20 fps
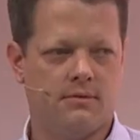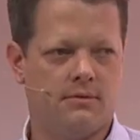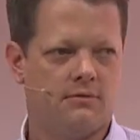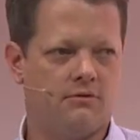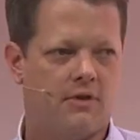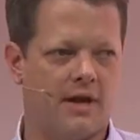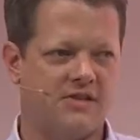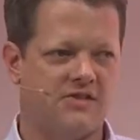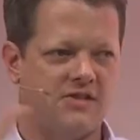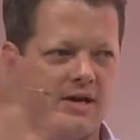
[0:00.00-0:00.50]

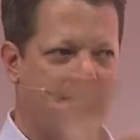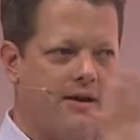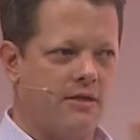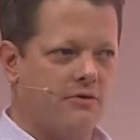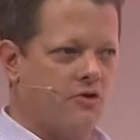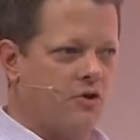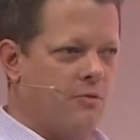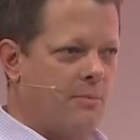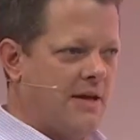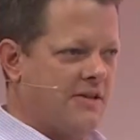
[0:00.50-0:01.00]
Right side of the
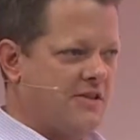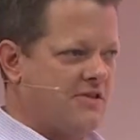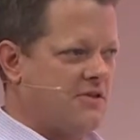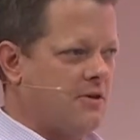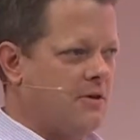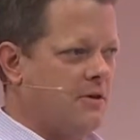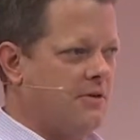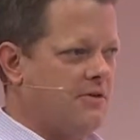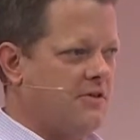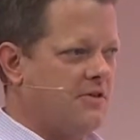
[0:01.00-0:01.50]
room has
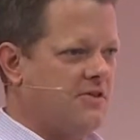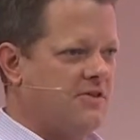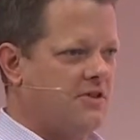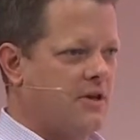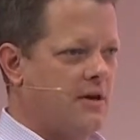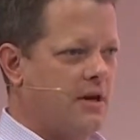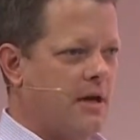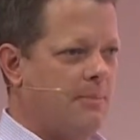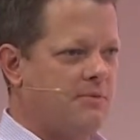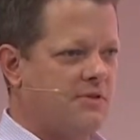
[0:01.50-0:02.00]
solos and
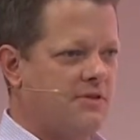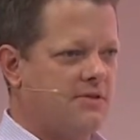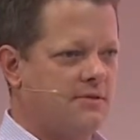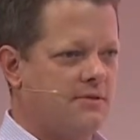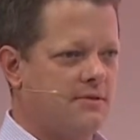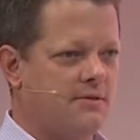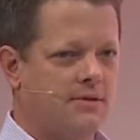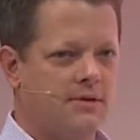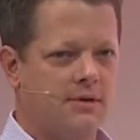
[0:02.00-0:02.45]
startups.